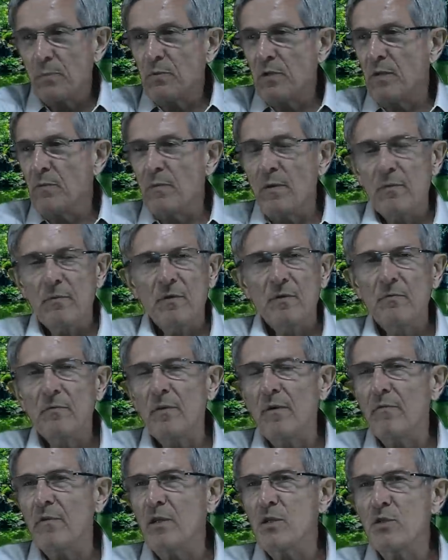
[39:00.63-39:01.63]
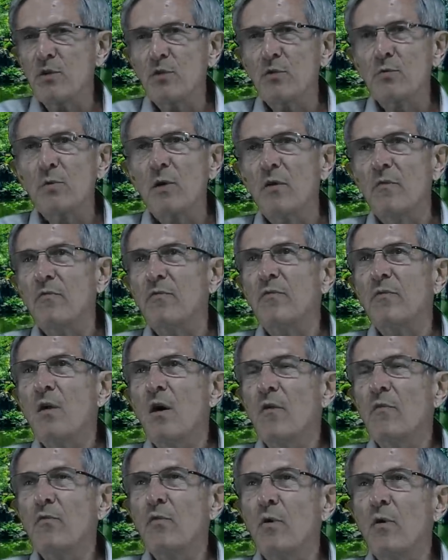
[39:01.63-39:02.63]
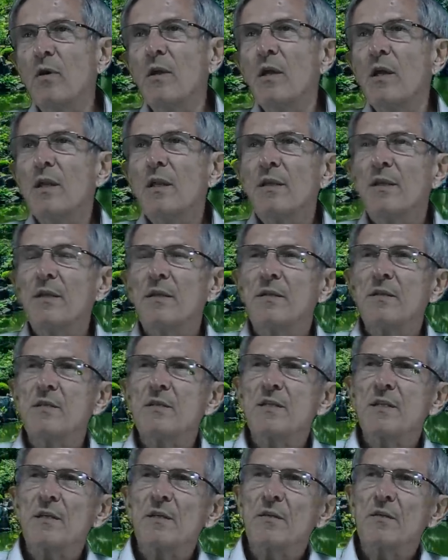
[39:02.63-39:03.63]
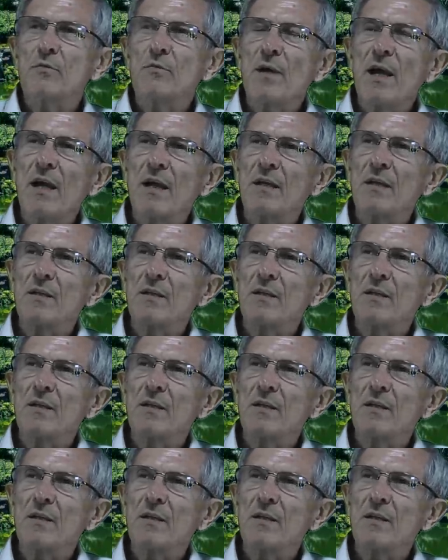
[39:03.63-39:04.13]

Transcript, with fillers: Remember in Revelation 12 4, the dragon